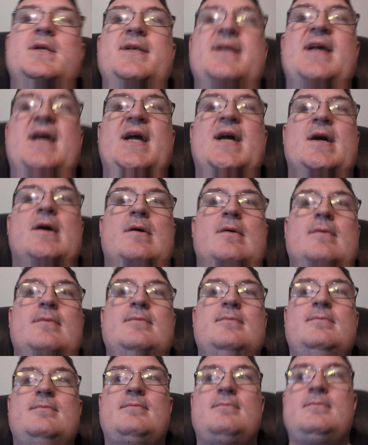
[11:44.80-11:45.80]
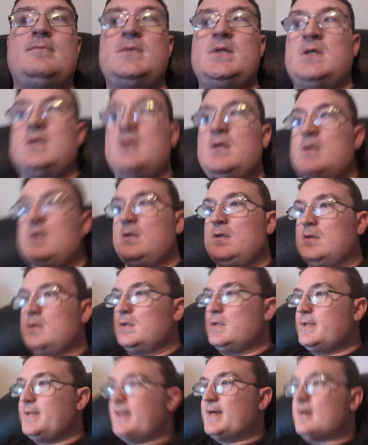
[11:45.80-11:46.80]
Now,
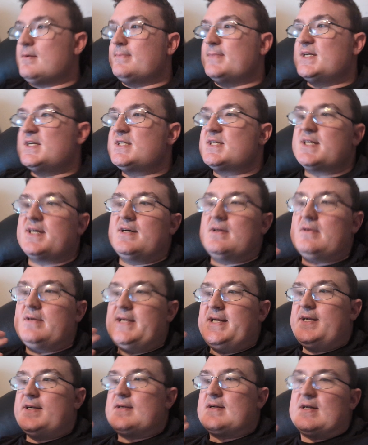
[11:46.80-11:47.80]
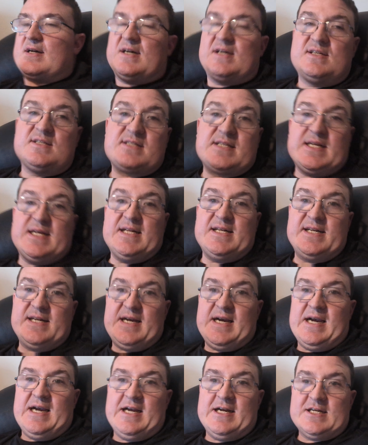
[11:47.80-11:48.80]
now I'm going to tell you guys
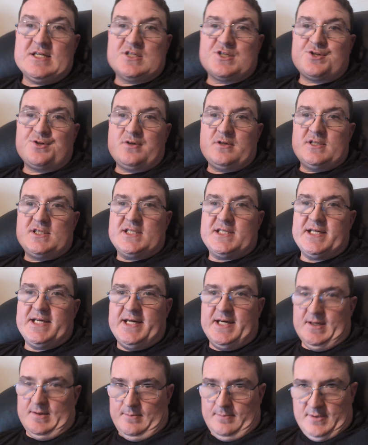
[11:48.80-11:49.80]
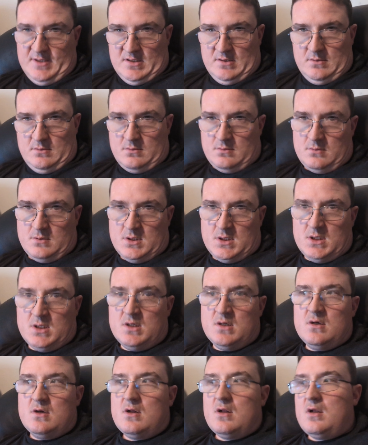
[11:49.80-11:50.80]
an extra tip,
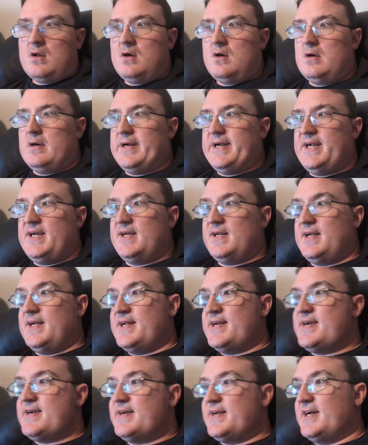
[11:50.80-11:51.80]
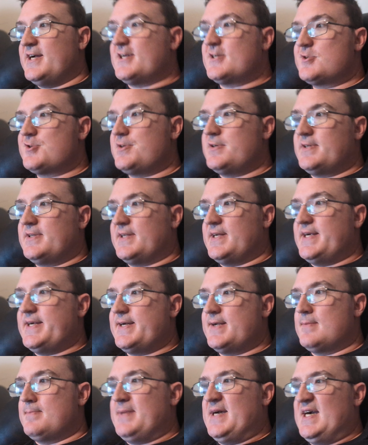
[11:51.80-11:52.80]
all right, and an extra
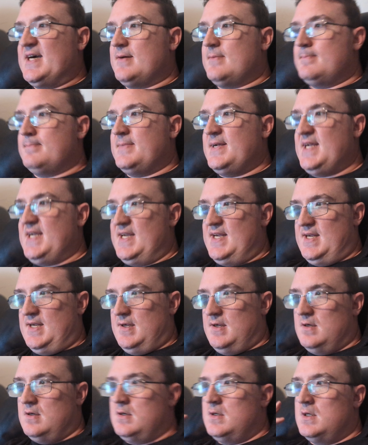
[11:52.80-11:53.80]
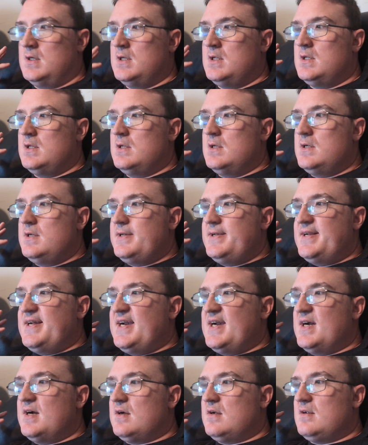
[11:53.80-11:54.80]
thing about me.
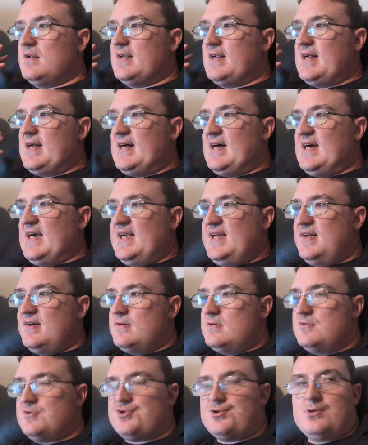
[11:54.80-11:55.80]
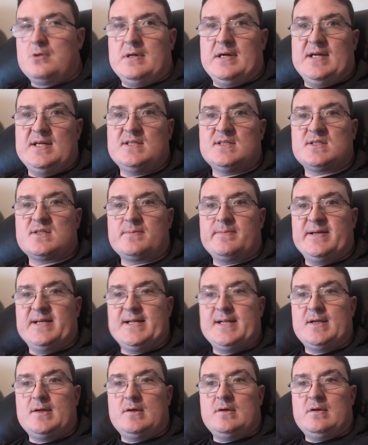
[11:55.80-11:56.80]
Now, I don't
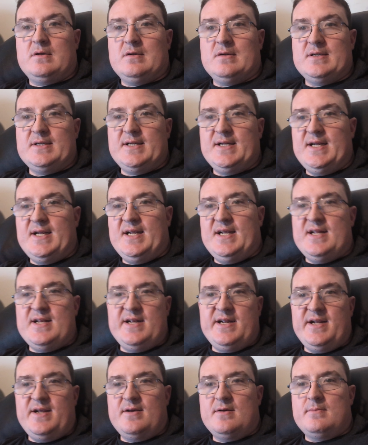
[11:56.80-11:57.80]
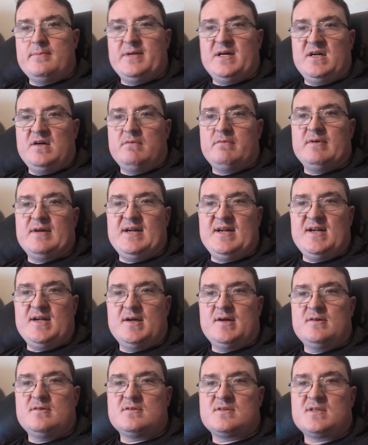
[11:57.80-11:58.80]
transmit on any of my
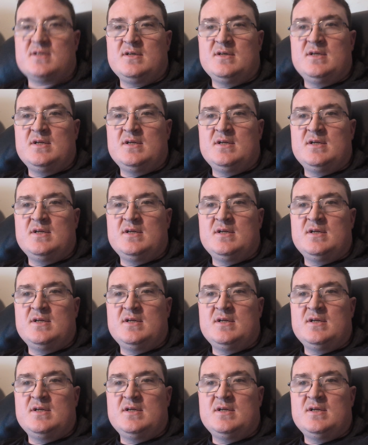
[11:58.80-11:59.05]
radios